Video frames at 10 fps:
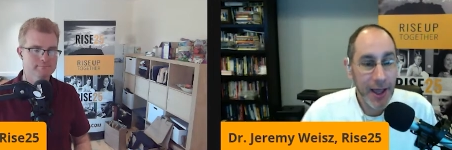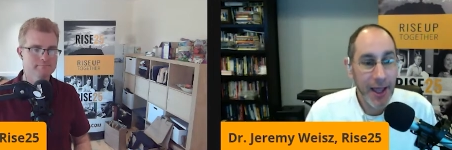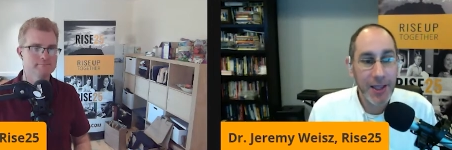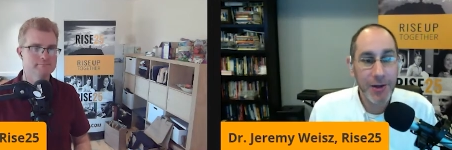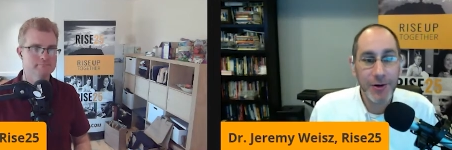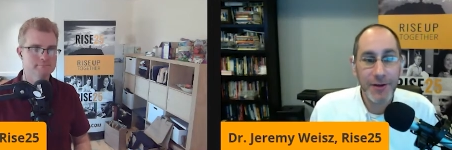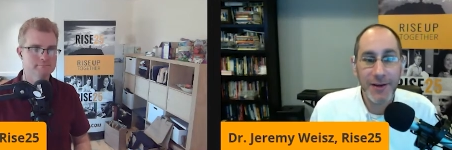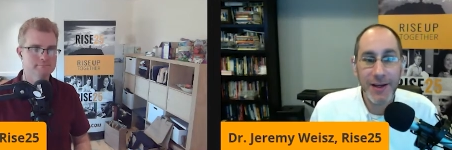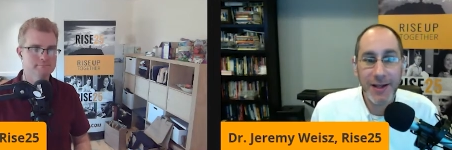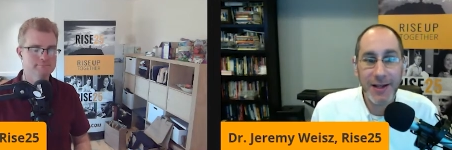Speaker 1: And you don't
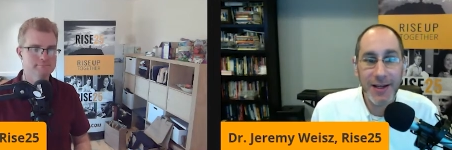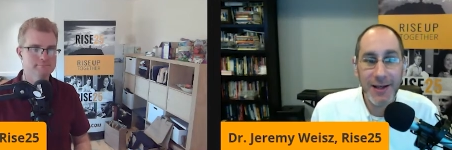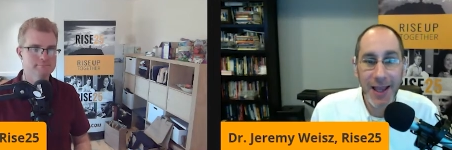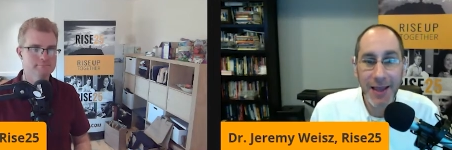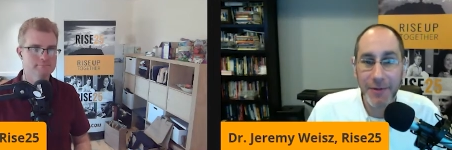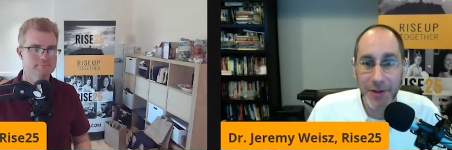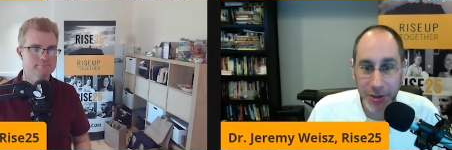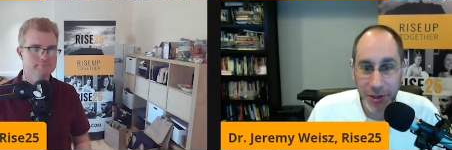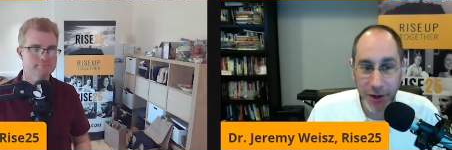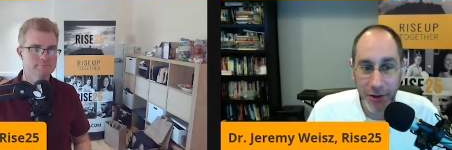even need to name your
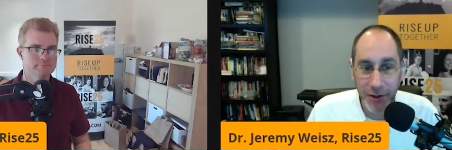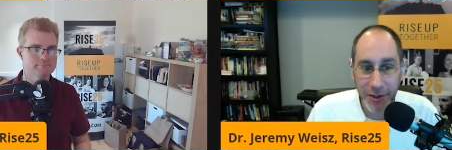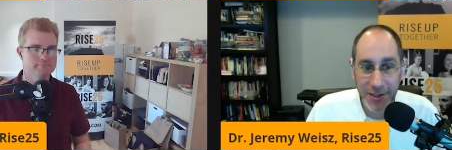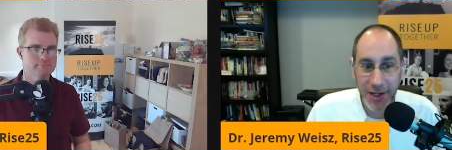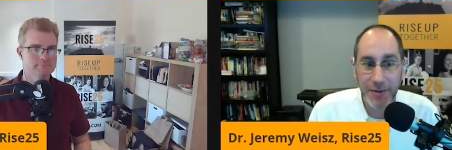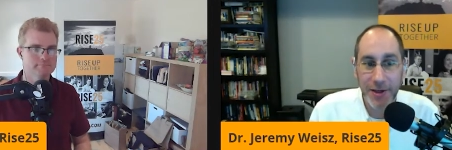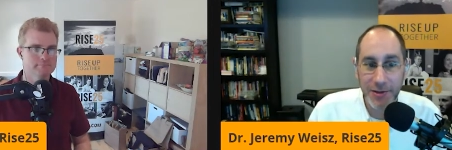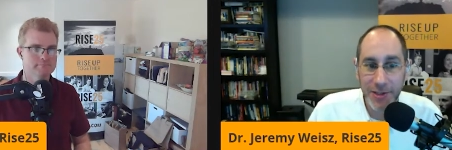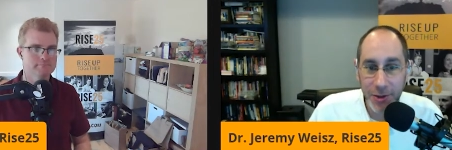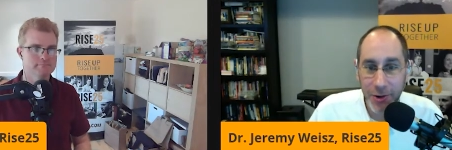show. You can just send them,
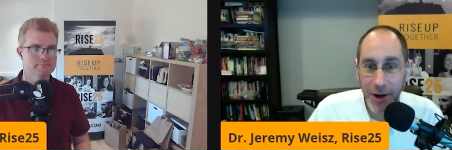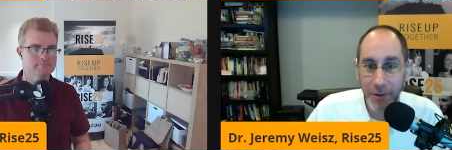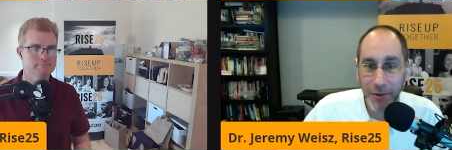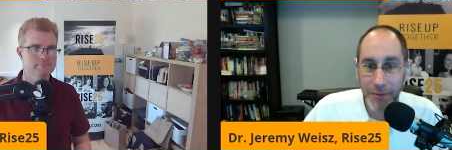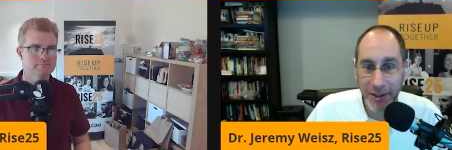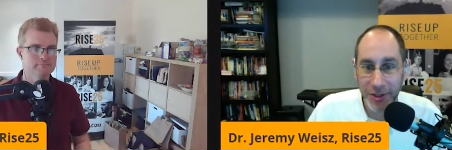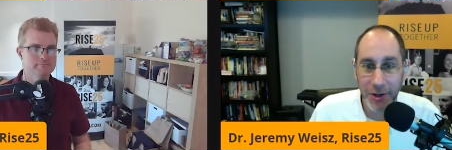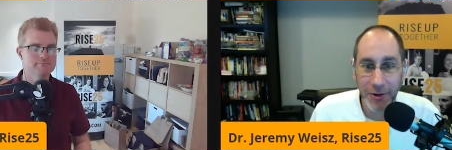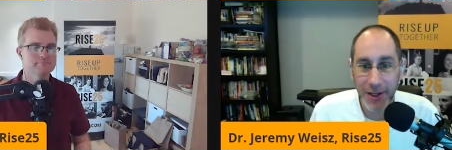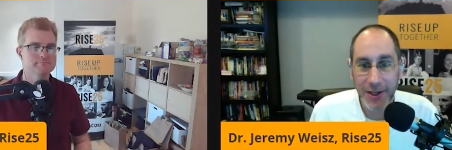here's the URL where my
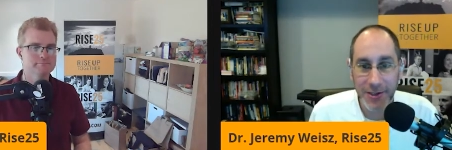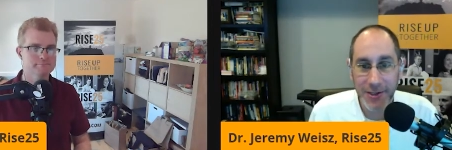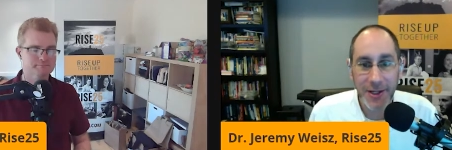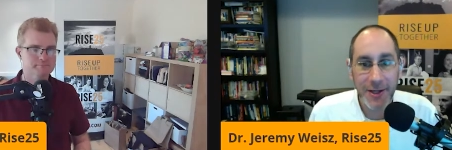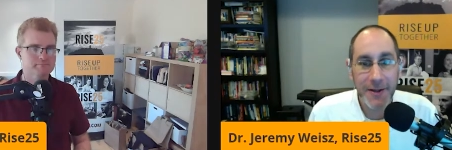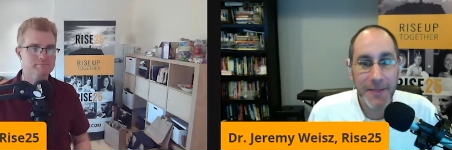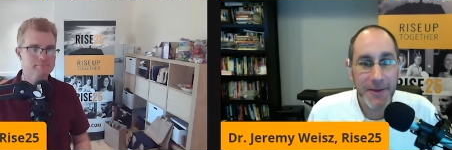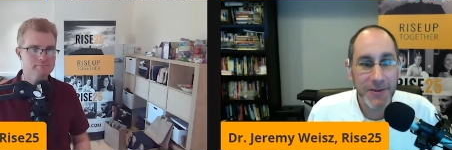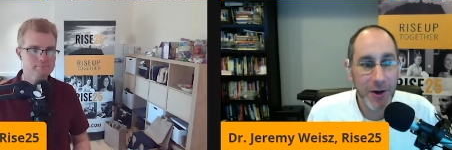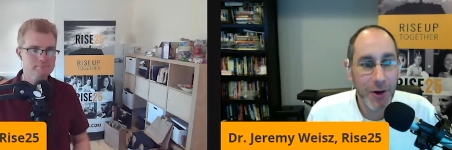show is.
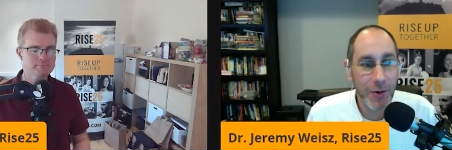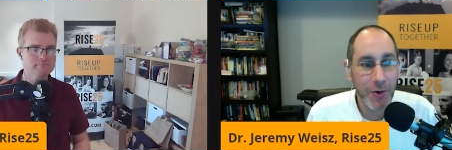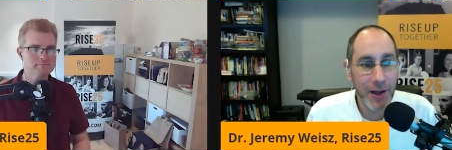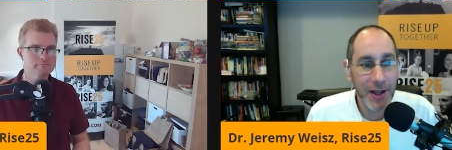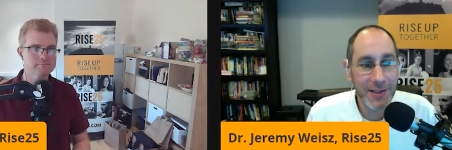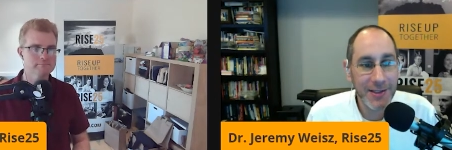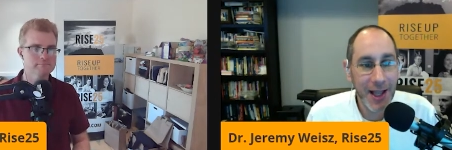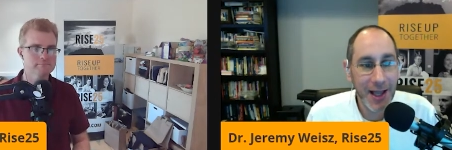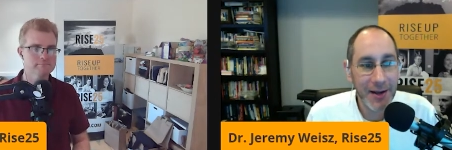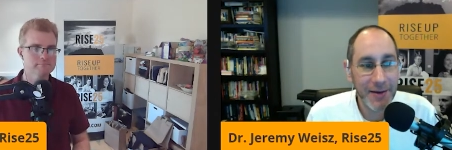So it's
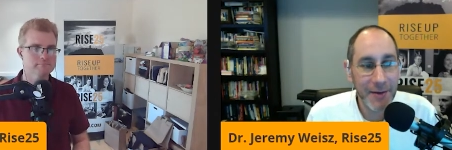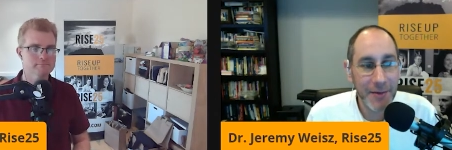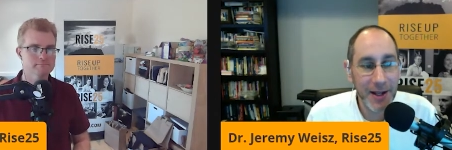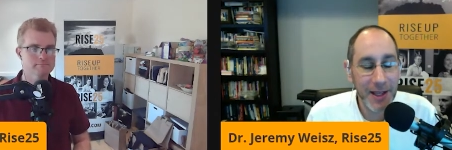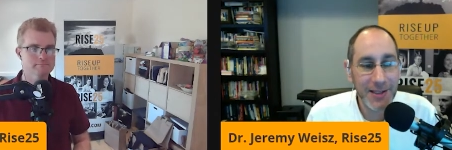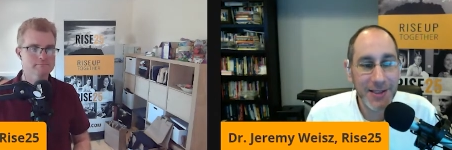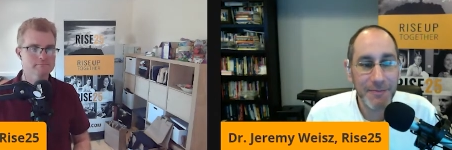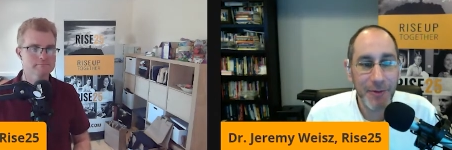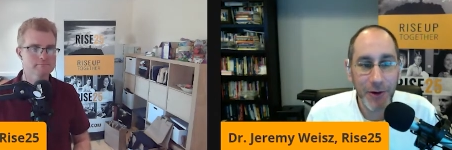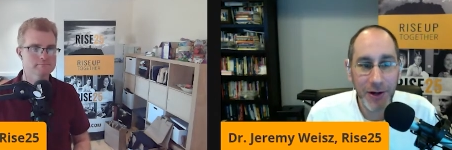not, I mean, it's
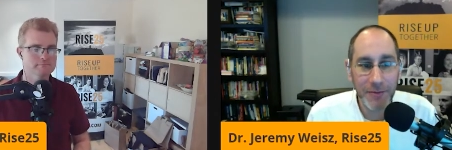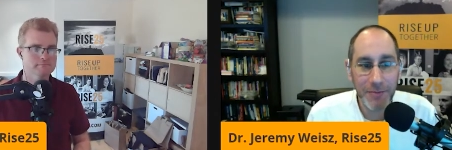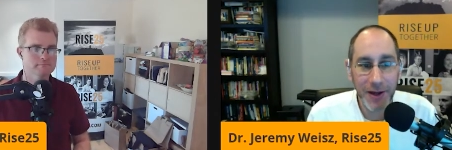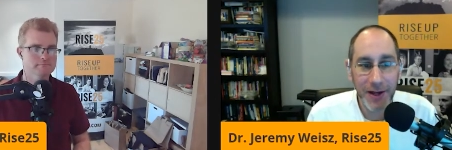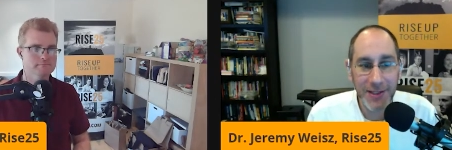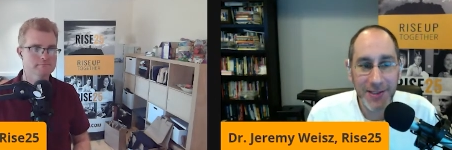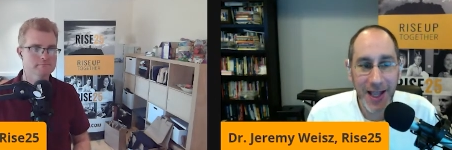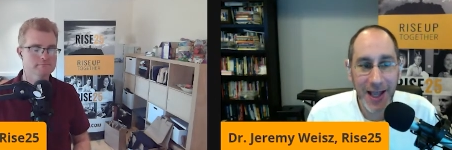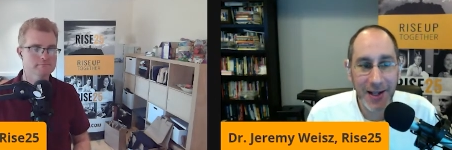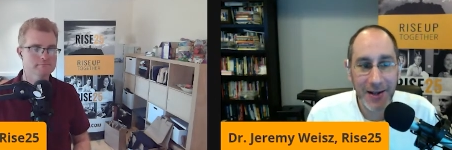important, but it's
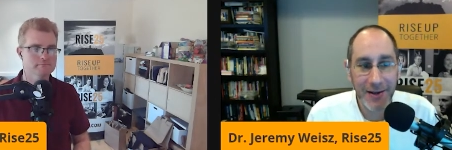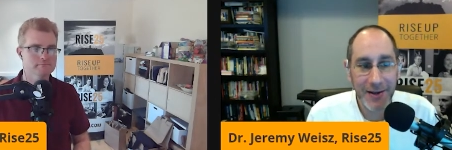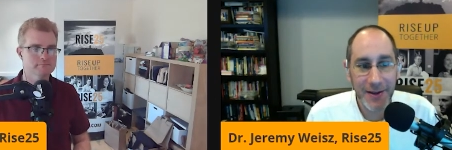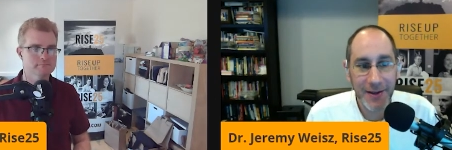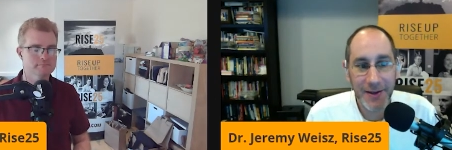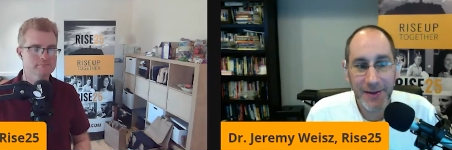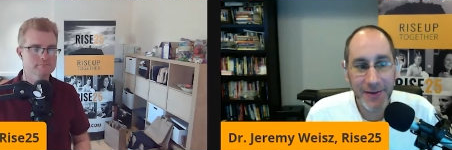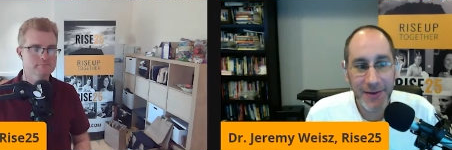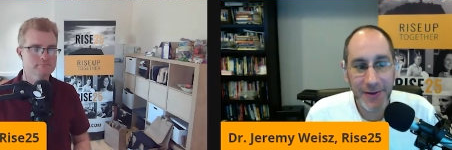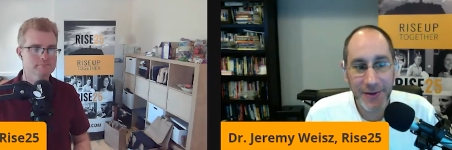not,
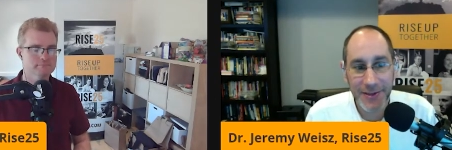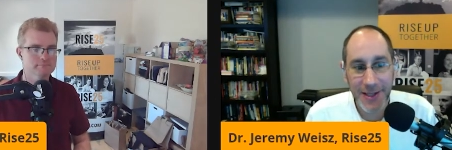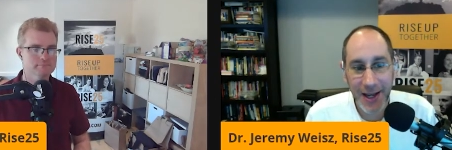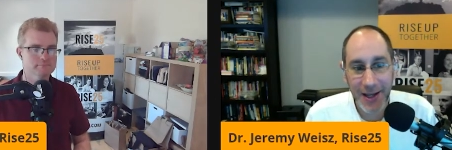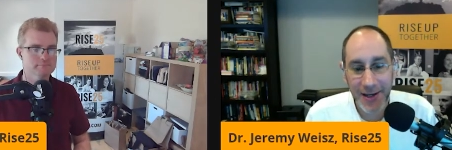you know, it's not going